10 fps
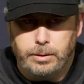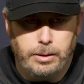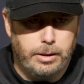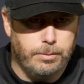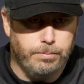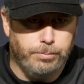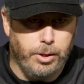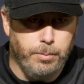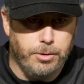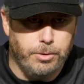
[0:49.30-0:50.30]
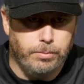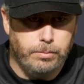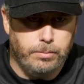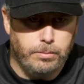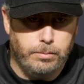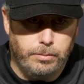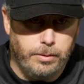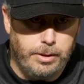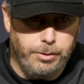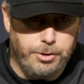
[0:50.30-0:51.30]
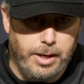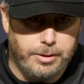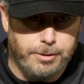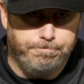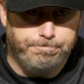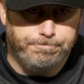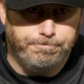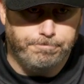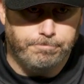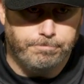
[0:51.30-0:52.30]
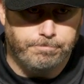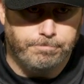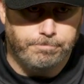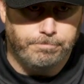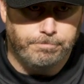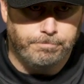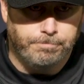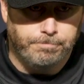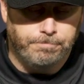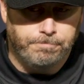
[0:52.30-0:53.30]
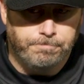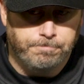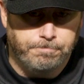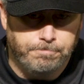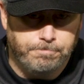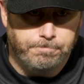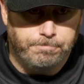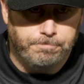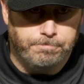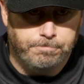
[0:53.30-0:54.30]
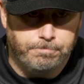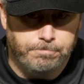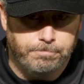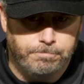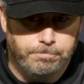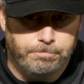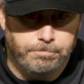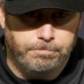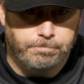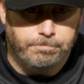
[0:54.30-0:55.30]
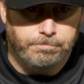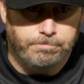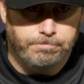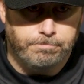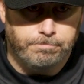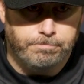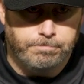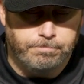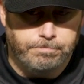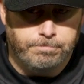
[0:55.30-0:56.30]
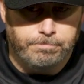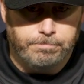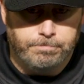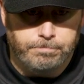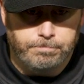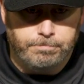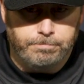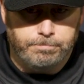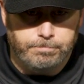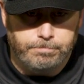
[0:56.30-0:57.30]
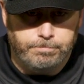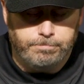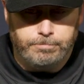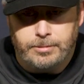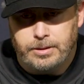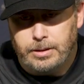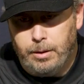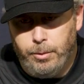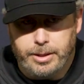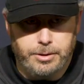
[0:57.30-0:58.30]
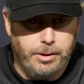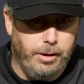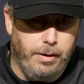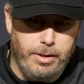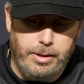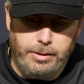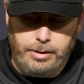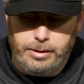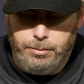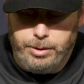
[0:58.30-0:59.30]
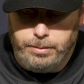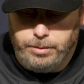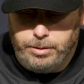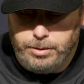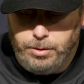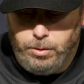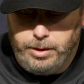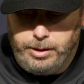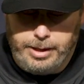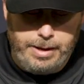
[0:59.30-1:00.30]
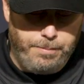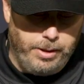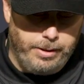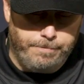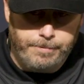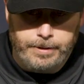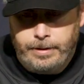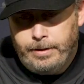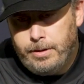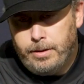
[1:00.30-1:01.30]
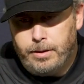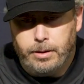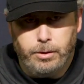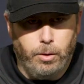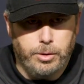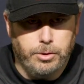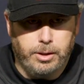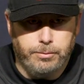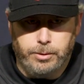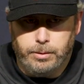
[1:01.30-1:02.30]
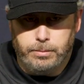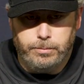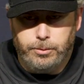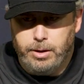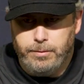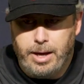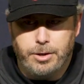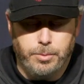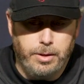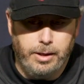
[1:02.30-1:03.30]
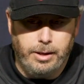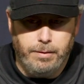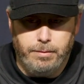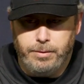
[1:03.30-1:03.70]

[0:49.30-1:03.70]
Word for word: that's pretty much. Is that what you're asking? Uh, no, I guess I'm more asking, did you consider running some power there instead of those pass plays? we consider everything. D-Led, we, we, you go in there and game plan. You're always looking for, for an advantage. What do you think of an